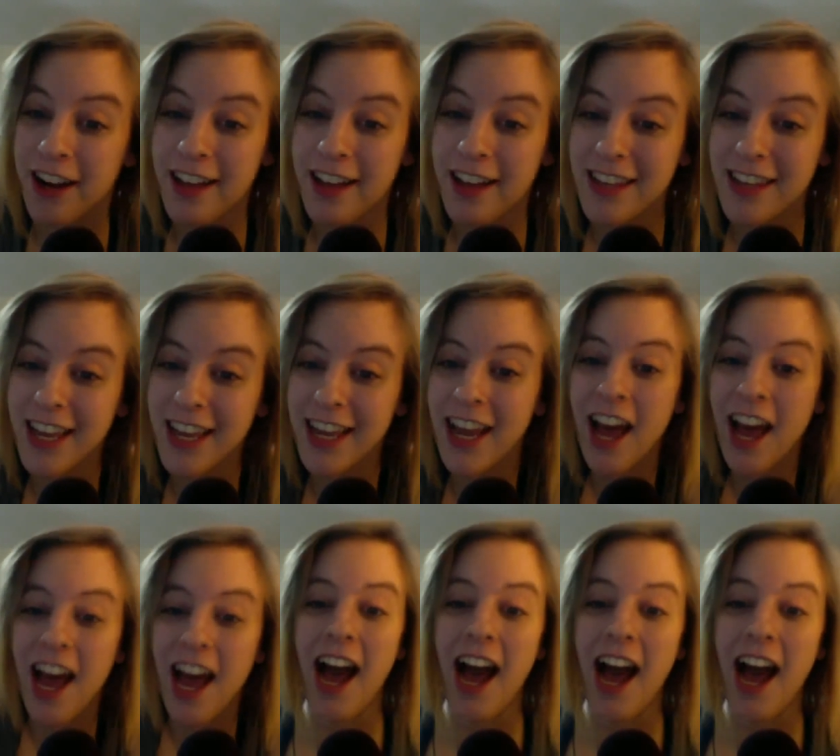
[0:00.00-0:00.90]
Like,
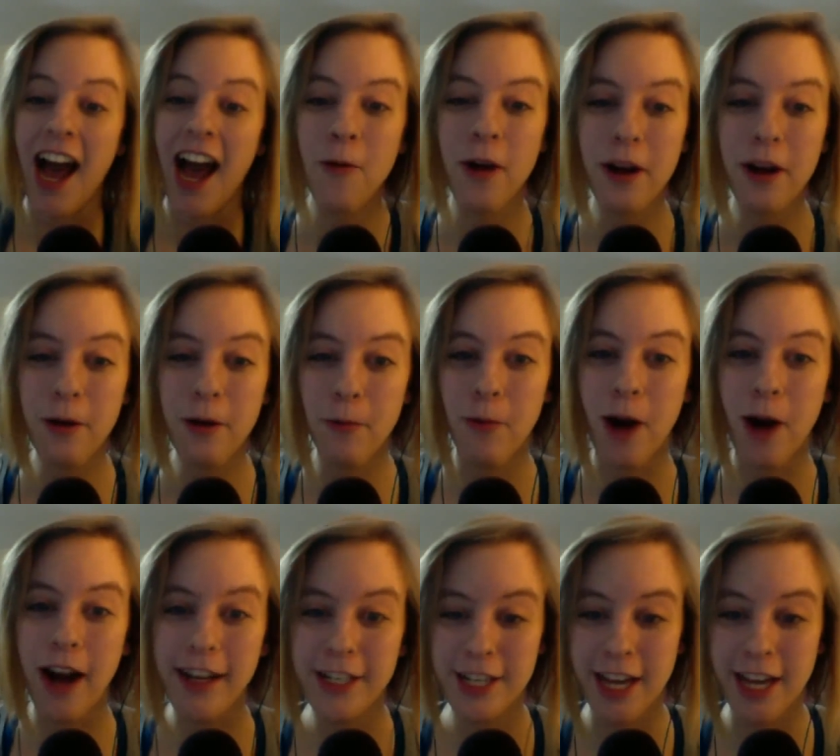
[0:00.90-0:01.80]
I don't want to
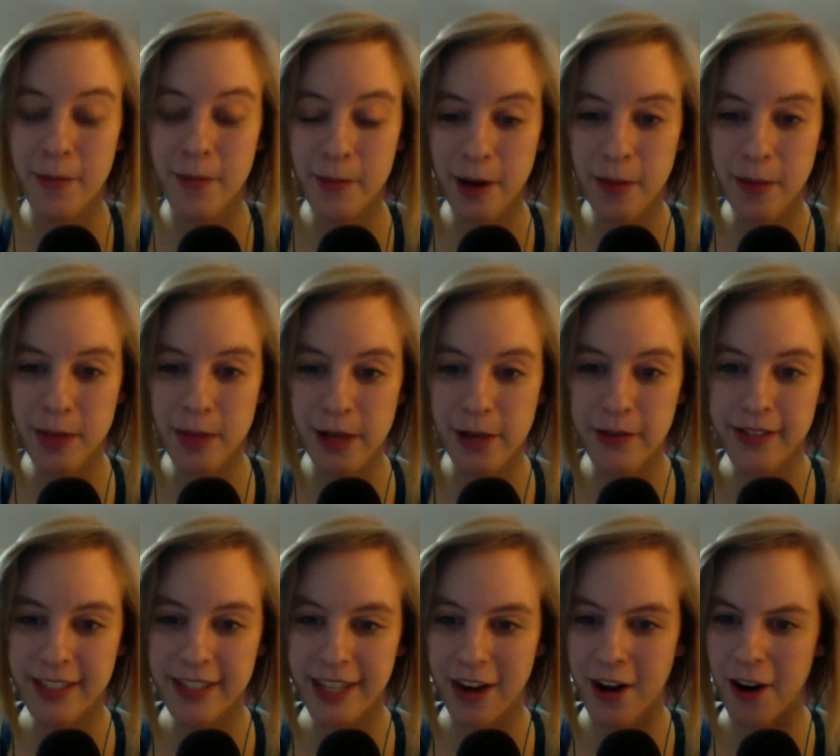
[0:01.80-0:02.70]
watch him
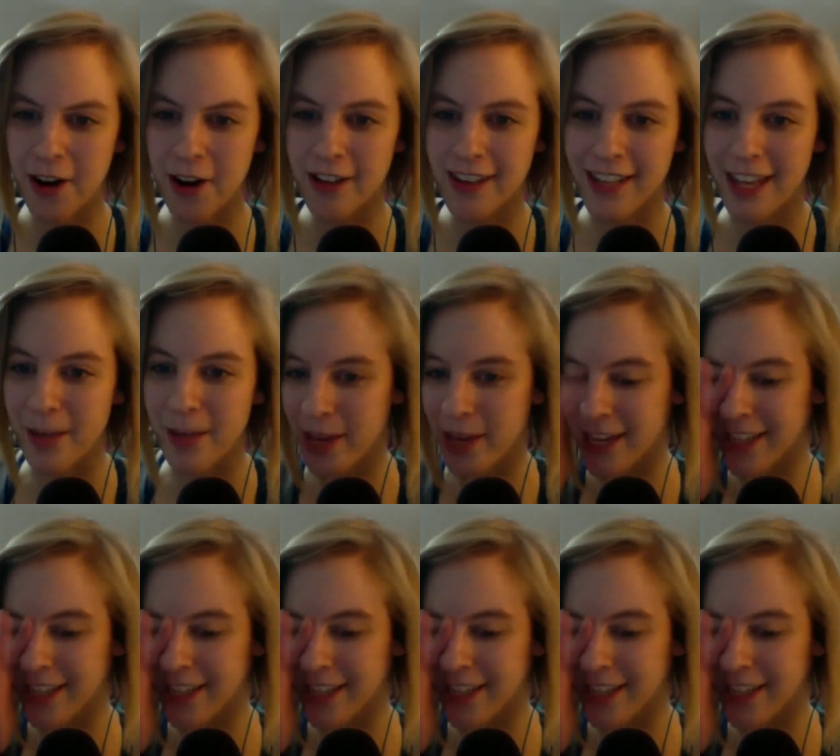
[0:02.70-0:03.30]
abuse Harley because